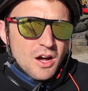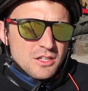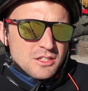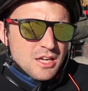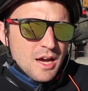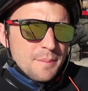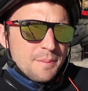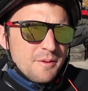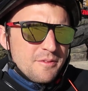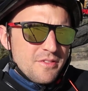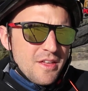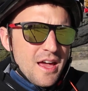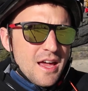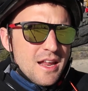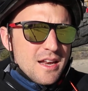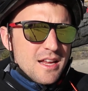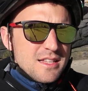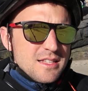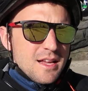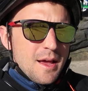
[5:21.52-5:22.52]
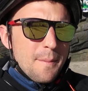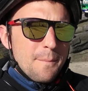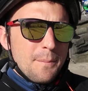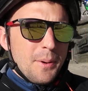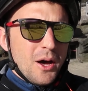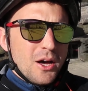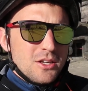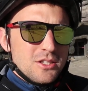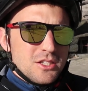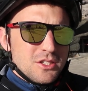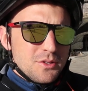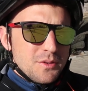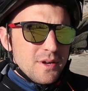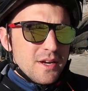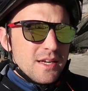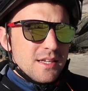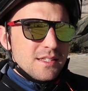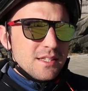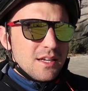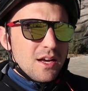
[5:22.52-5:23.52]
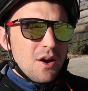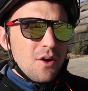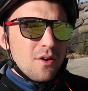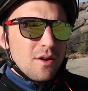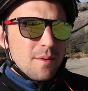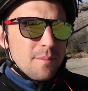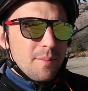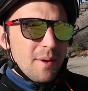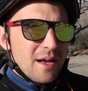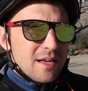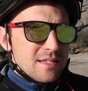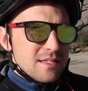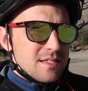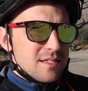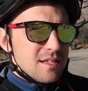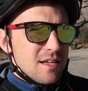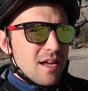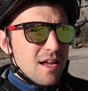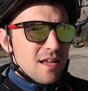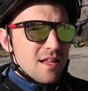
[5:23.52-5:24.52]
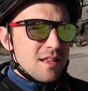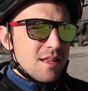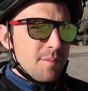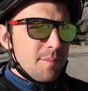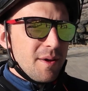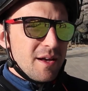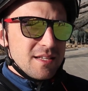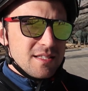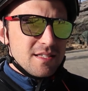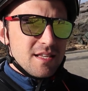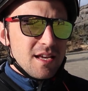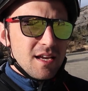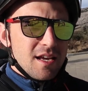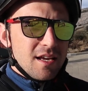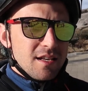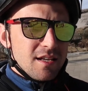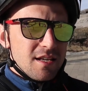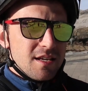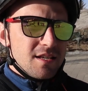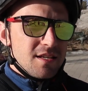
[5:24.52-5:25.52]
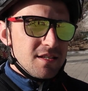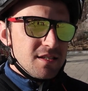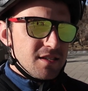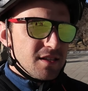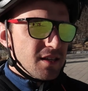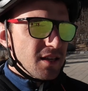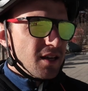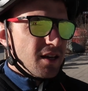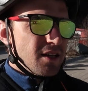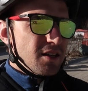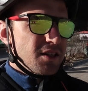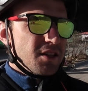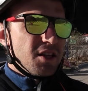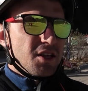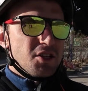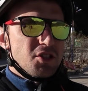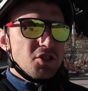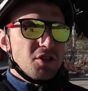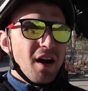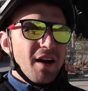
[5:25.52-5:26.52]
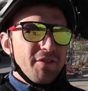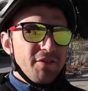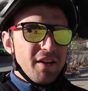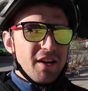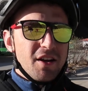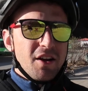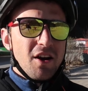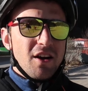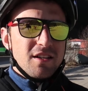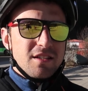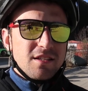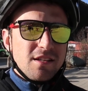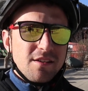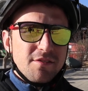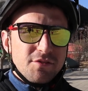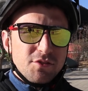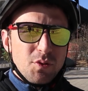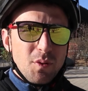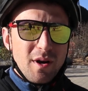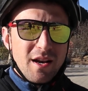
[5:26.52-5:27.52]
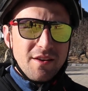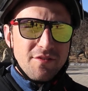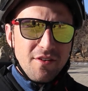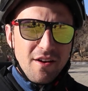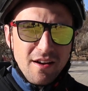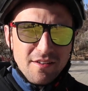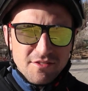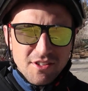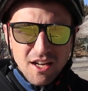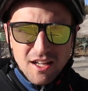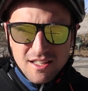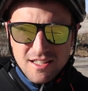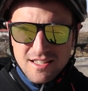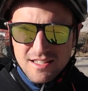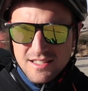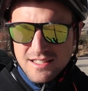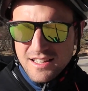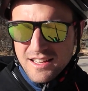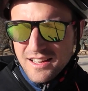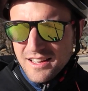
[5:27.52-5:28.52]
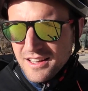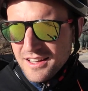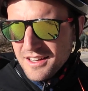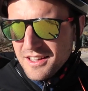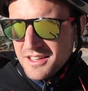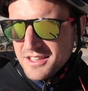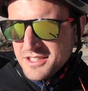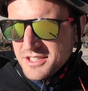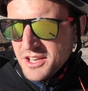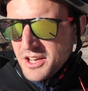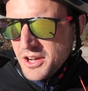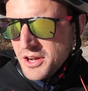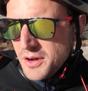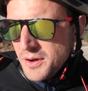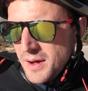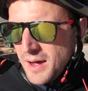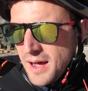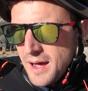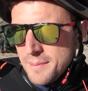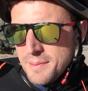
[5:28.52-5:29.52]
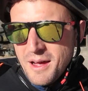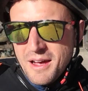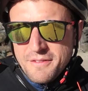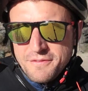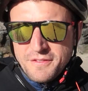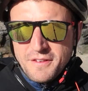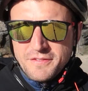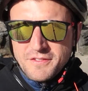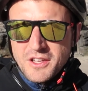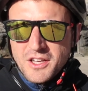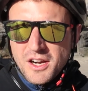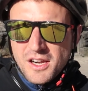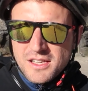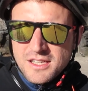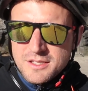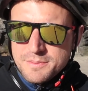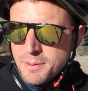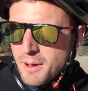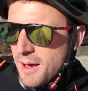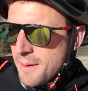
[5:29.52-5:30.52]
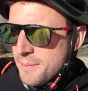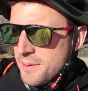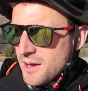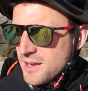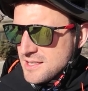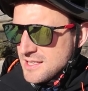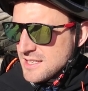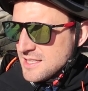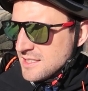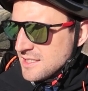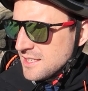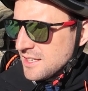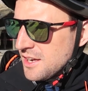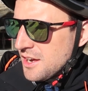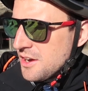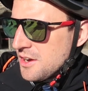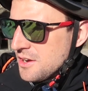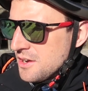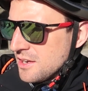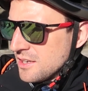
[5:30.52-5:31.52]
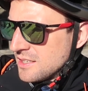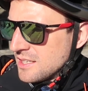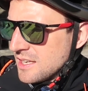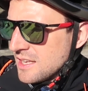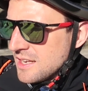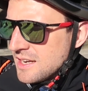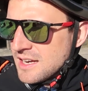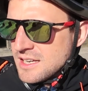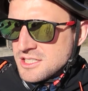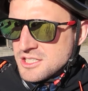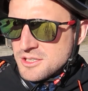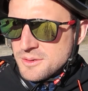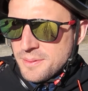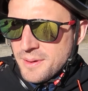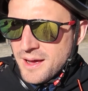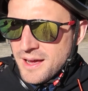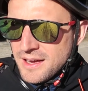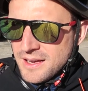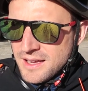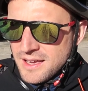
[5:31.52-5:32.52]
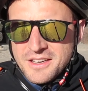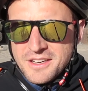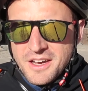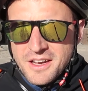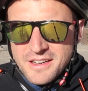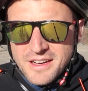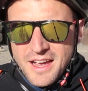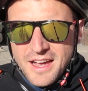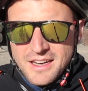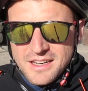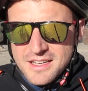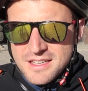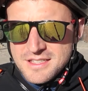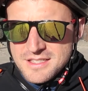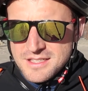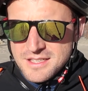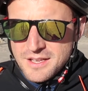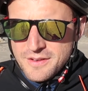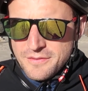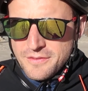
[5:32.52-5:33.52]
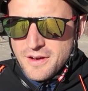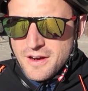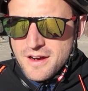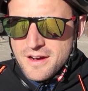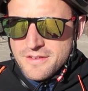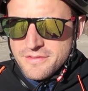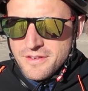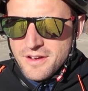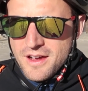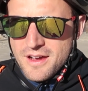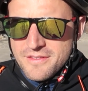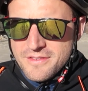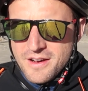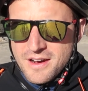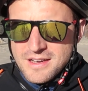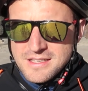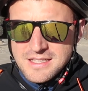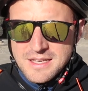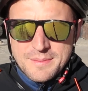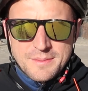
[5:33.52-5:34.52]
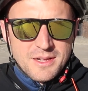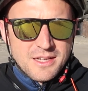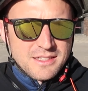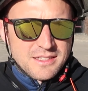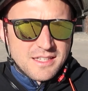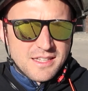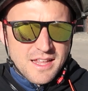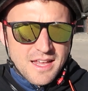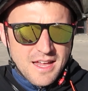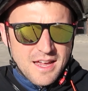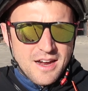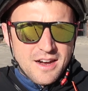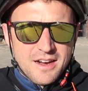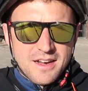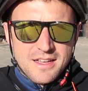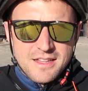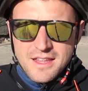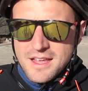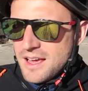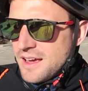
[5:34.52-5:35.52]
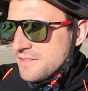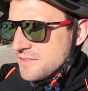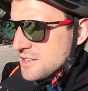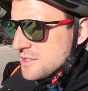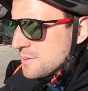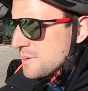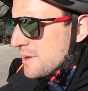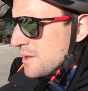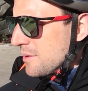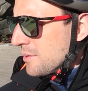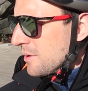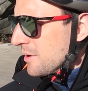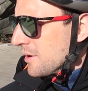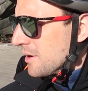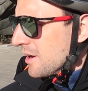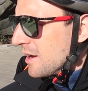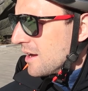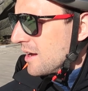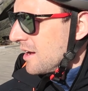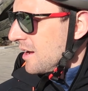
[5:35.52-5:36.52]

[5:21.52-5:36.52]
On top of that, it's compulsory to go on a bus, and the bus ticket is the trifling cost of $25. So about $50 per person to go to the national park. No doubt it's very, very, very similar to the area that I've just been through.